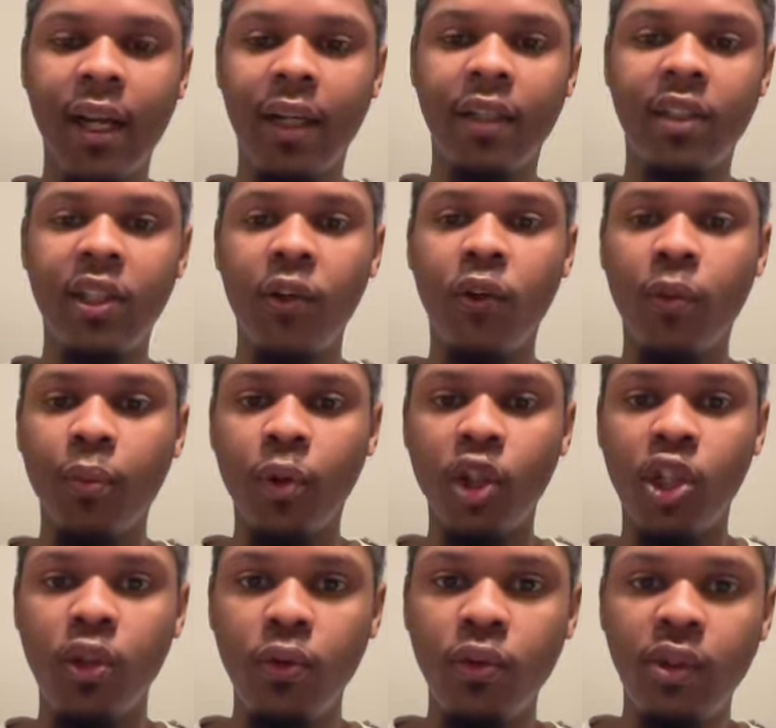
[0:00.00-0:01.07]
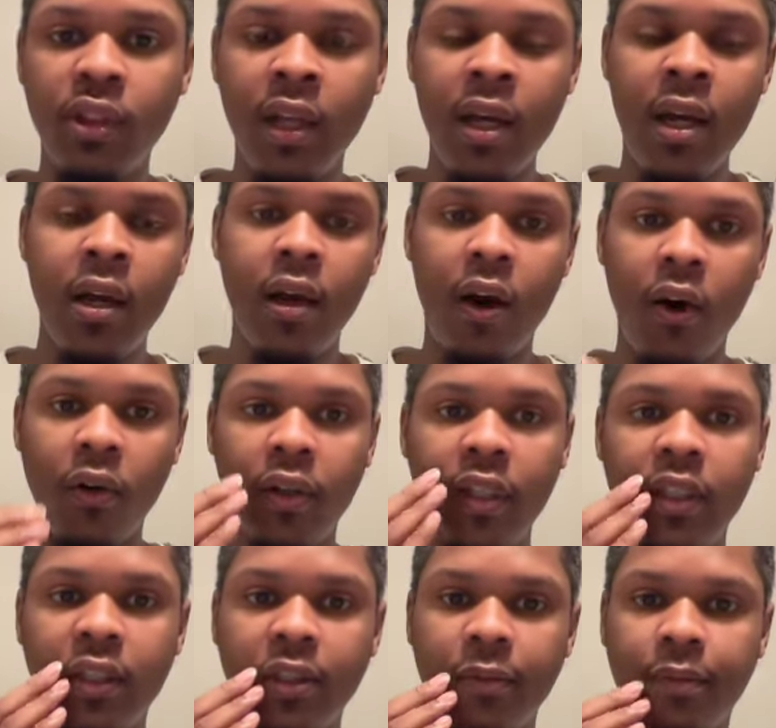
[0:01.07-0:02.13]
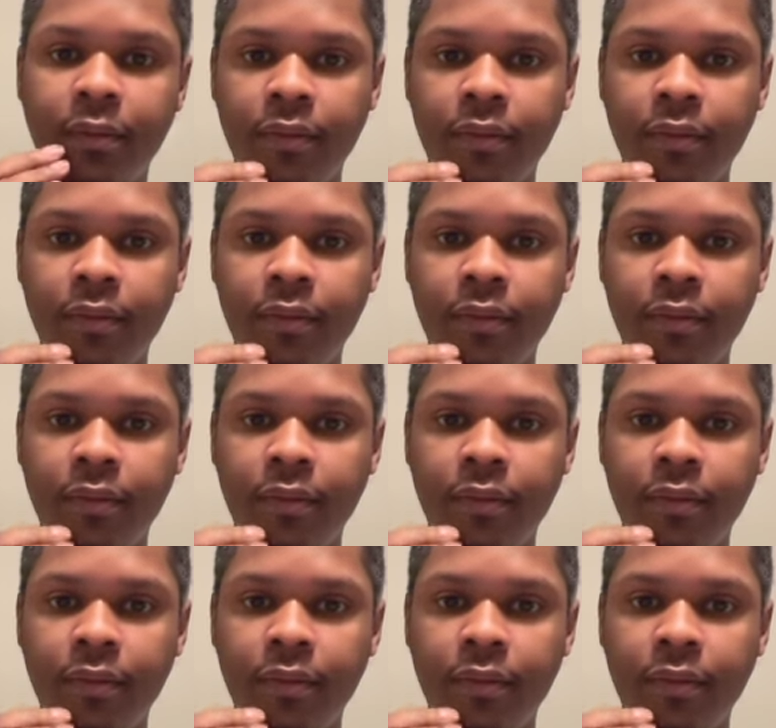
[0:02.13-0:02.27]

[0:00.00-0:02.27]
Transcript: I continue to produce on this